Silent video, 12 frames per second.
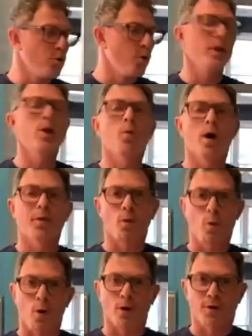really want the
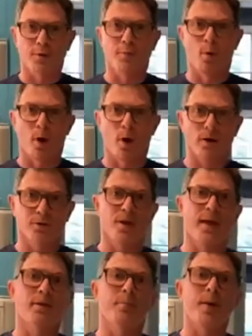water to boil so
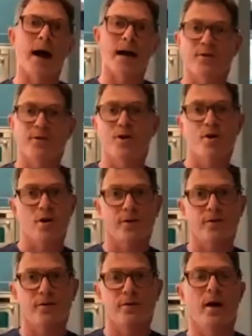that the pasta
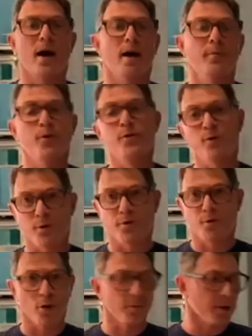cooks
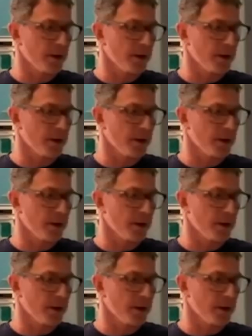uniformly.